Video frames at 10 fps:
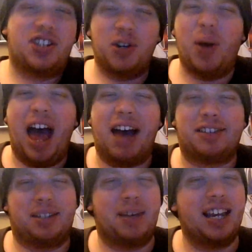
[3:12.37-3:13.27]
do have
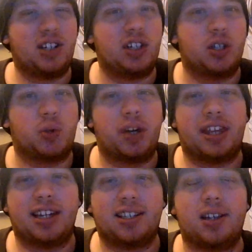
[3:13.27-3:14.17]
some issues with
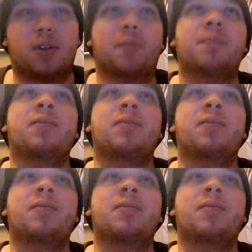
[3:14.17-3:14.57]
it, too.